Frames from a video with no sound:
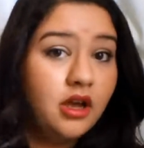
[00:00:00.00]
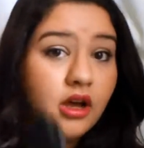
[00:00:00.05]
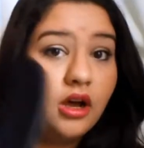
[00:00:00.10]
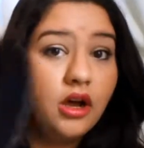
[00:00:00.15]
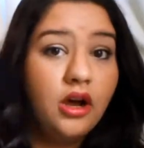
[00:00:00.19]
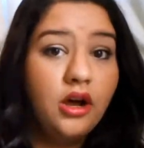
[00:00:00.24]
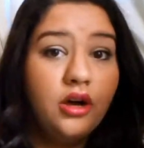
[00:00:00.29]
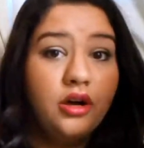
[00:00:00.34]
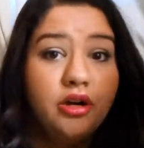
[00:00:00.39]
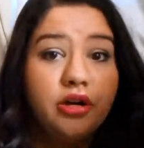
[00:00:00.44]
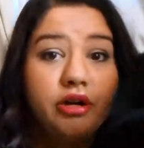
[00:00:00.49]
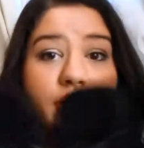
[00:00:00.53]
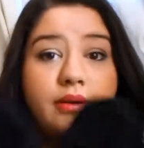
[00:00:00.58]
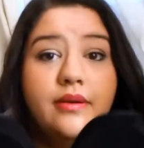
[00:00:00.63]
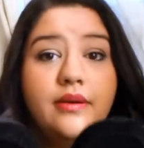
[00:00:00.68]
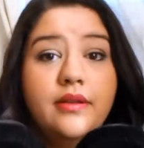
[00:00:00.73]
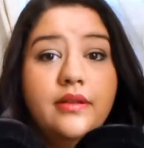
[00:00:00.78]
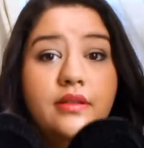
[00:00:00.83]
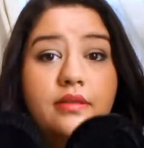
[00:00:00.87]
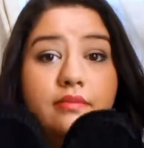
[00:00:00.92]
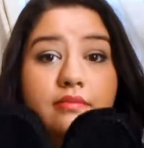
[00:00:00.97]
are
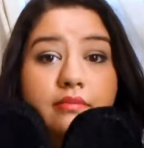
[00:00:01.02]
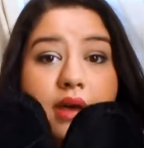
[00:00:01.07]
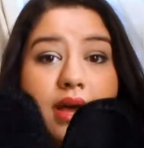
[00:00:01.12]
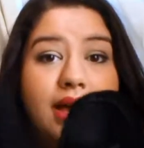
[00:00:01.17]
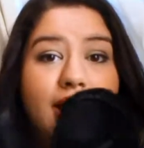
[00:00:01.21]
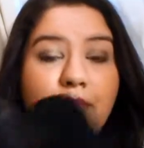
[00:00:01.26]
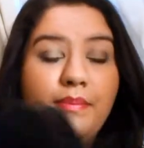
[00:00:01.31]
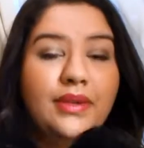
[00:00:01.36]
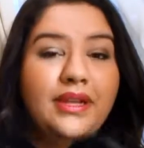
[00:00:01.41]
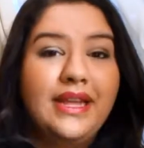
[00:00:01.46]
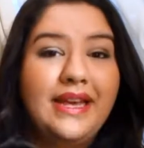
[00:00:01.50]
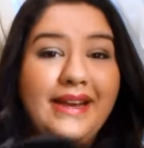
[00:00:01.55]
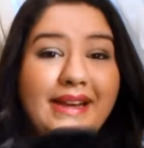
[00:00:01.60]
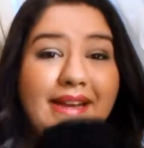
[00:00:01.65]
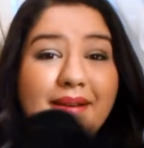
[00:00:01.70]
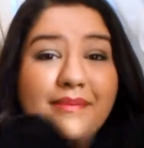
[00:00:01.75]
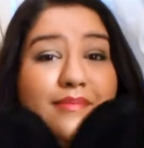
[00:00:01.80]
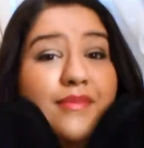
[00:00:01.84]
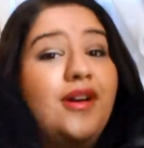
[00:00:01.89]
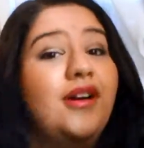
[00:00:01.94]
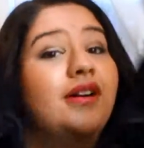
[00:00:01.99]
my black
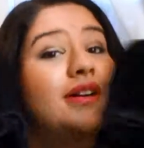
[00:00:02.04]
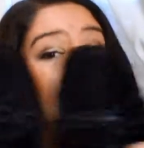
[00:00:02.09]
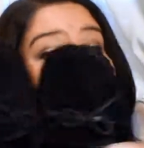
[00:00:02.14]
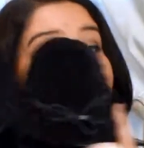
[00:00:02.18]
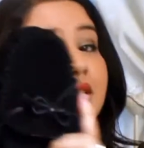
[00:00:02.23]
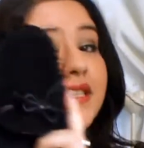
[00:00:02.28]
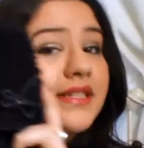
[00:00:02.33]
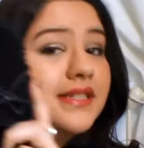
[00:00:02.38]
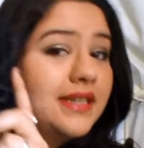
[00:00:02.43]
moccasins.